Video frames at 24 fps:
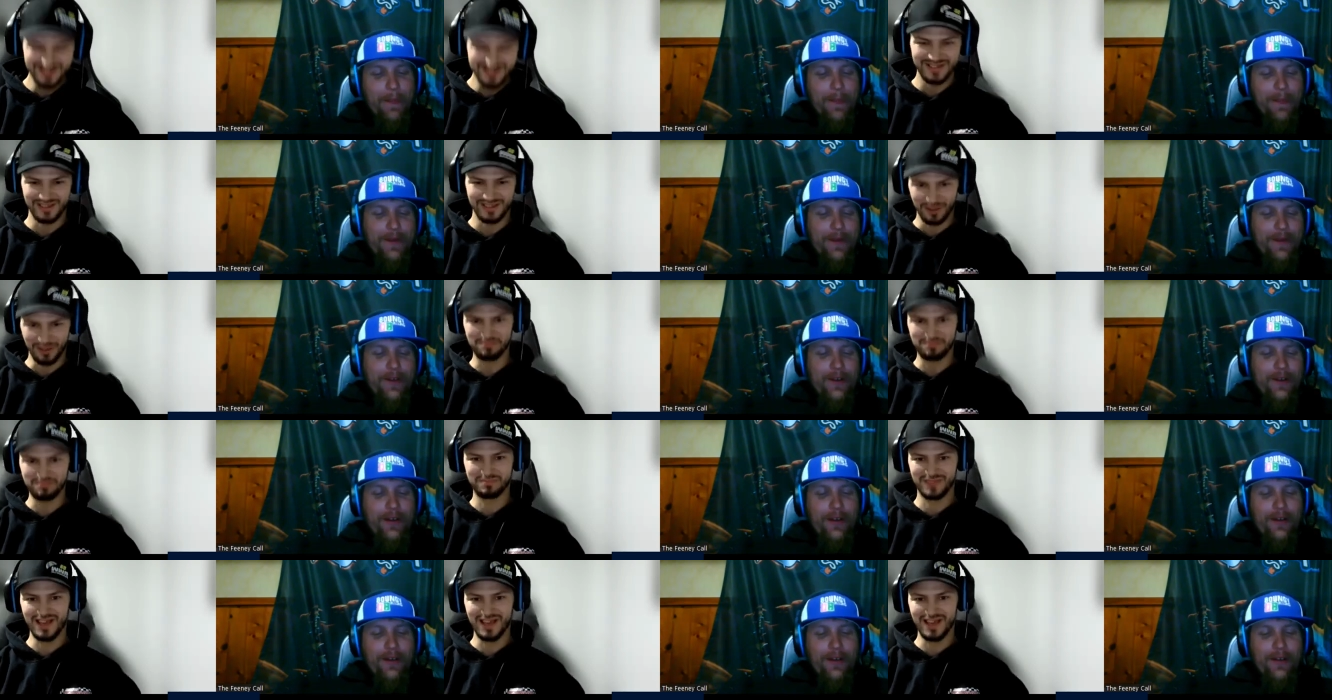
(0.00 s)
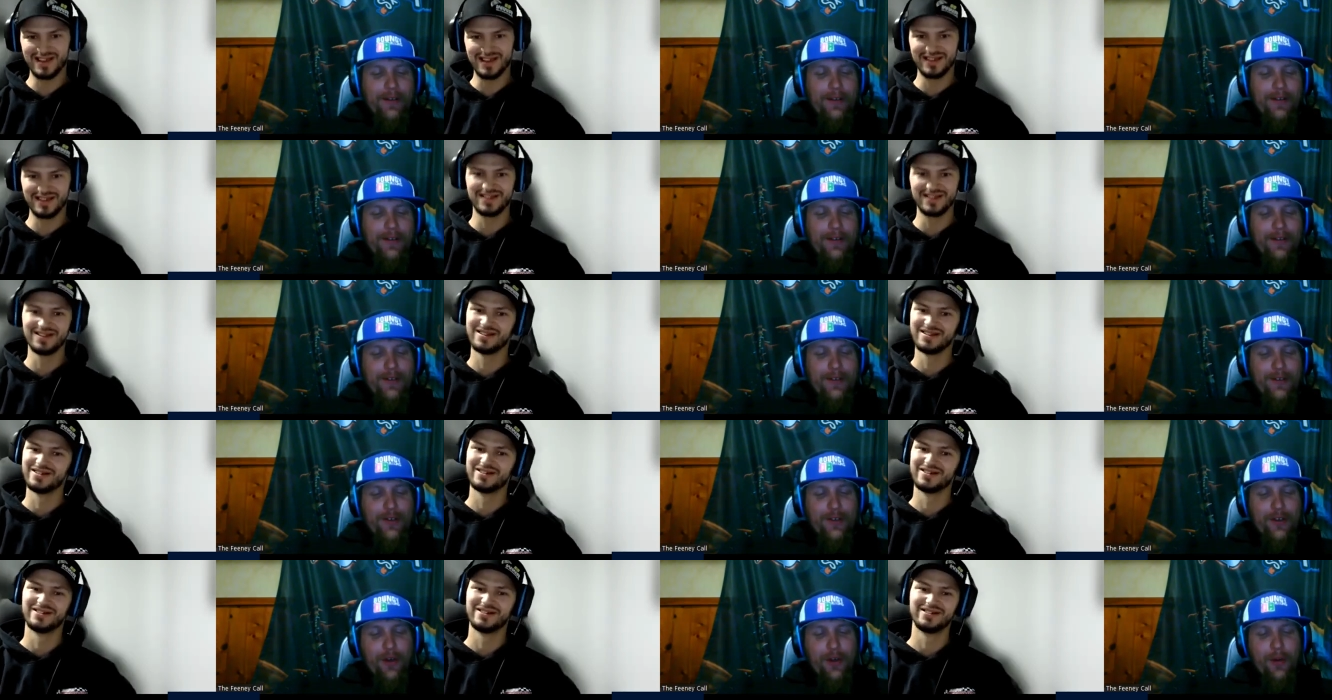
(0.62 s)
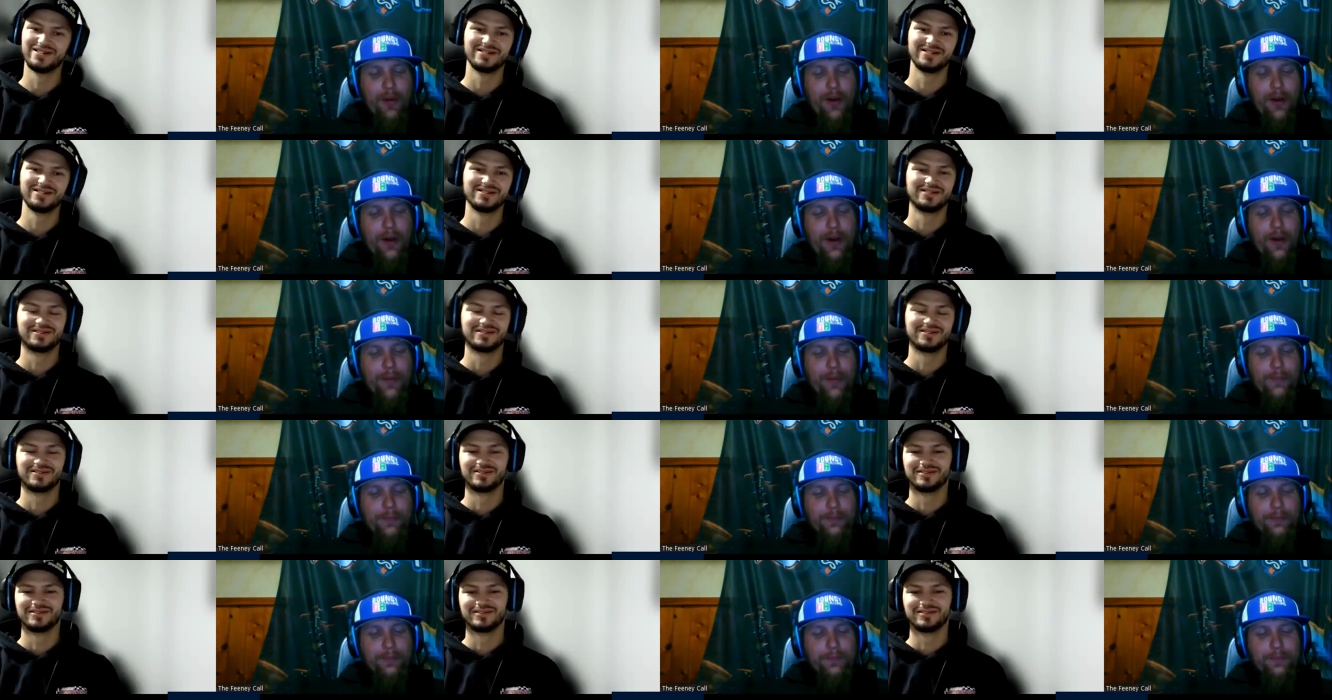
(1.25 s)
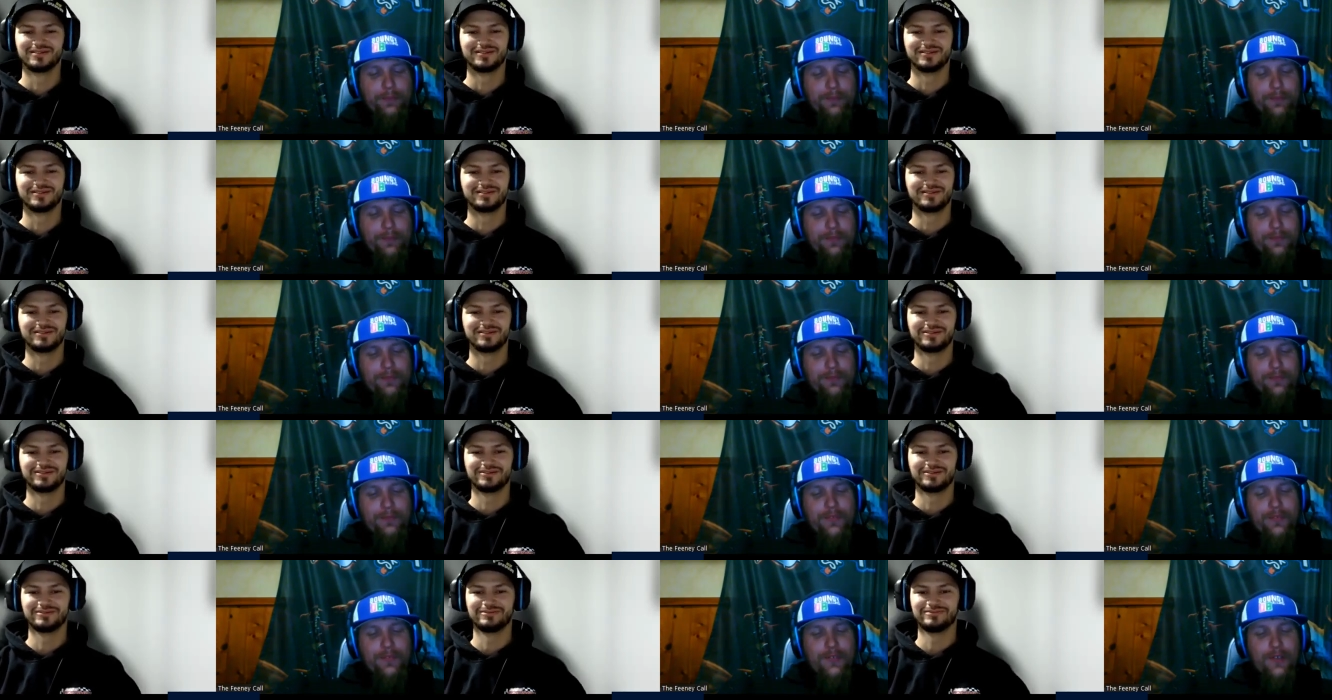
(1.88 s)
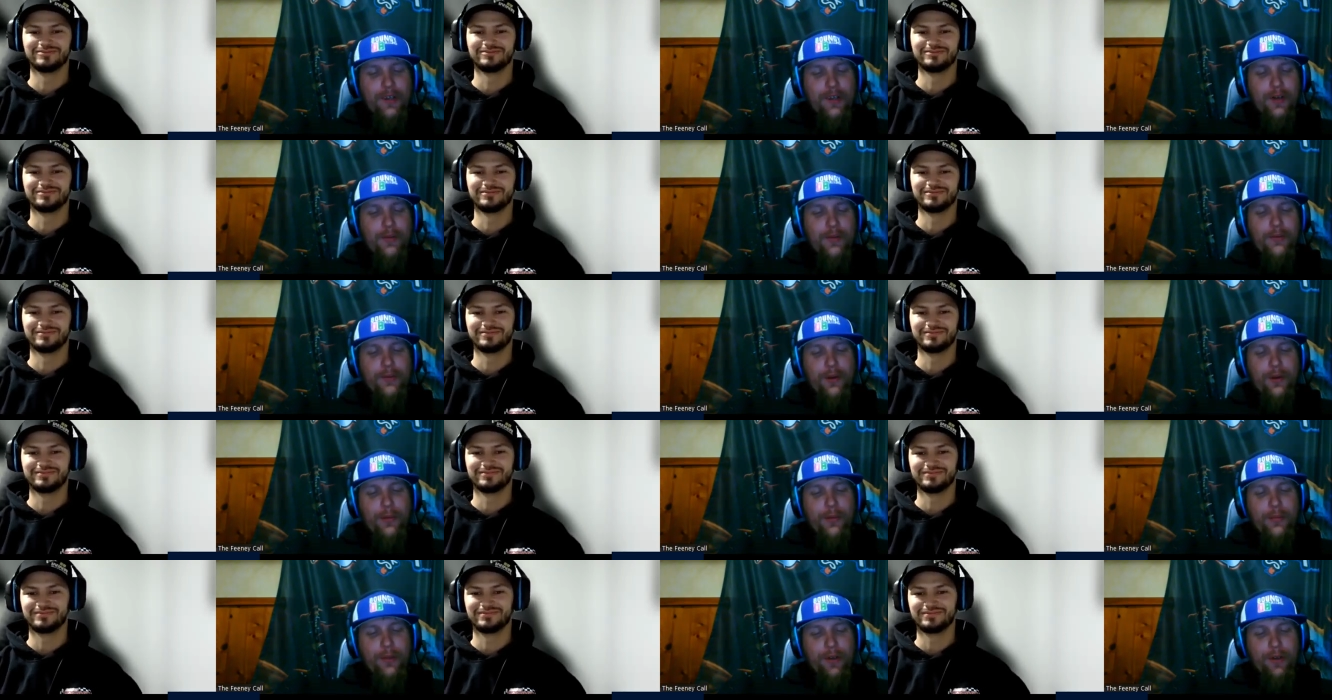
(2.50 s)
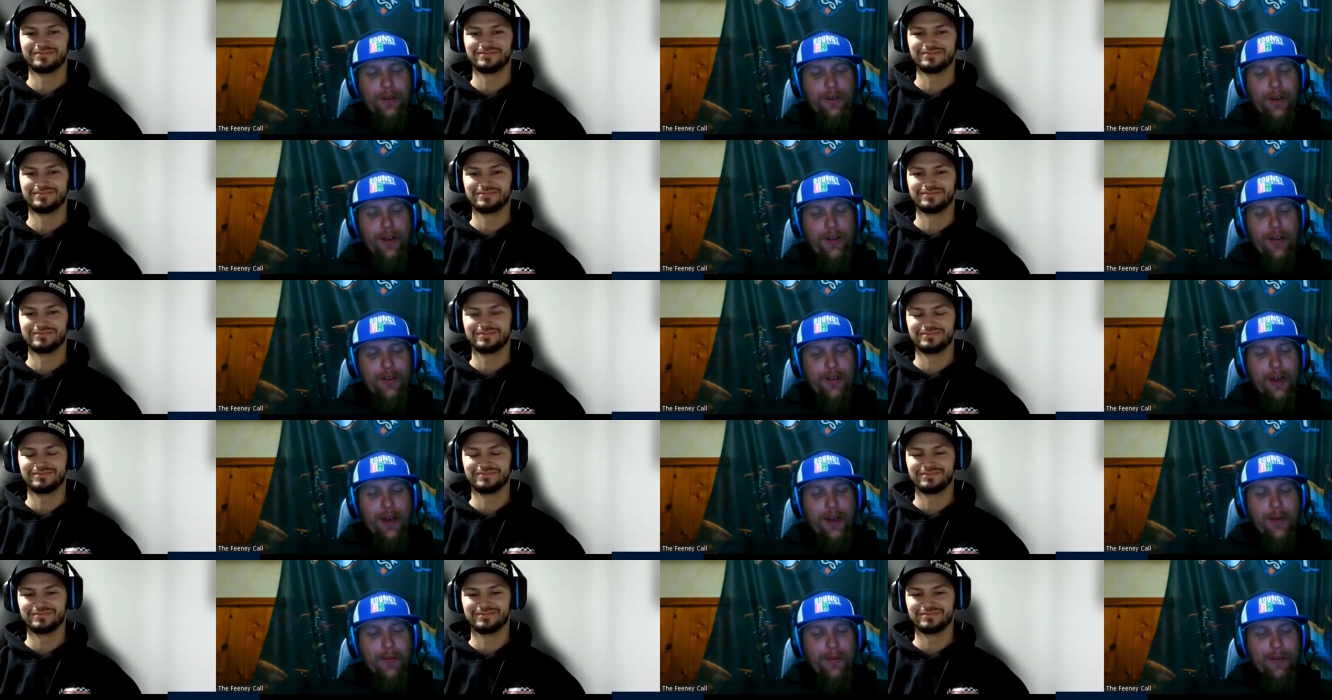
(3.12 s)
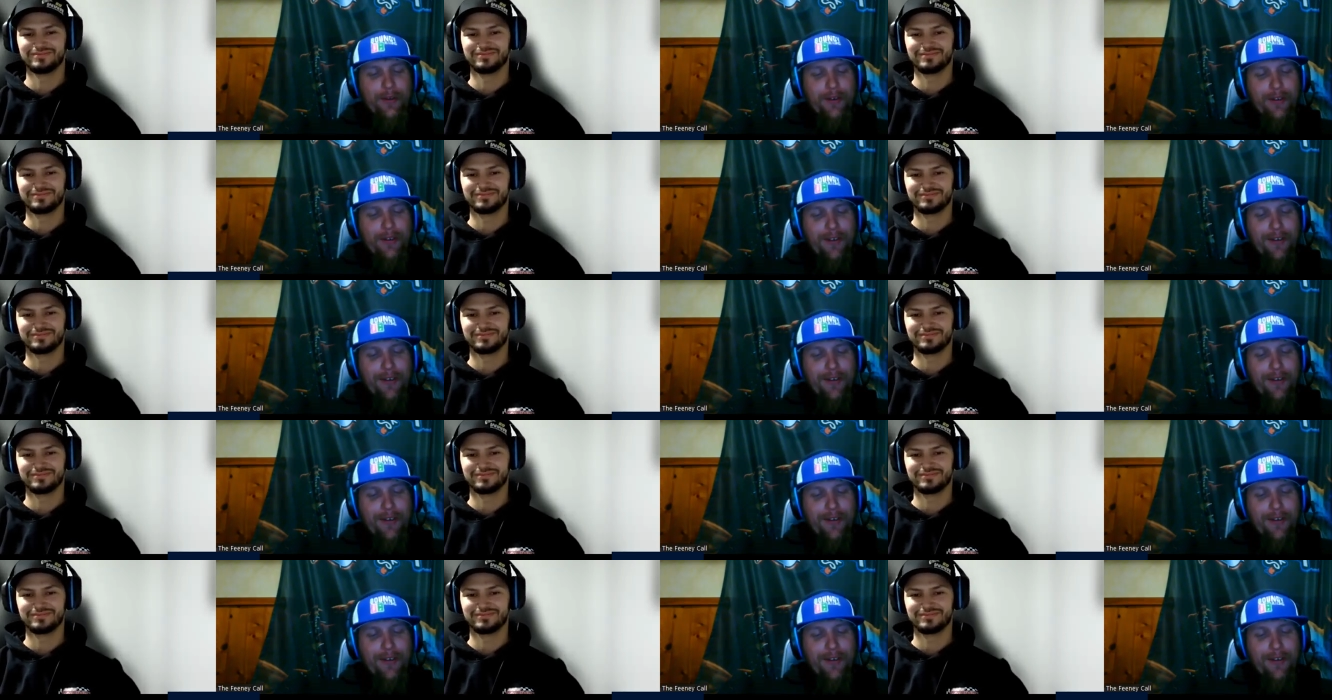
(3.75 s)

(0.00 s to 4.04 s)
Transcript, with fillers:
Speaker 1: yep so um oh no i'm not gonna ask that one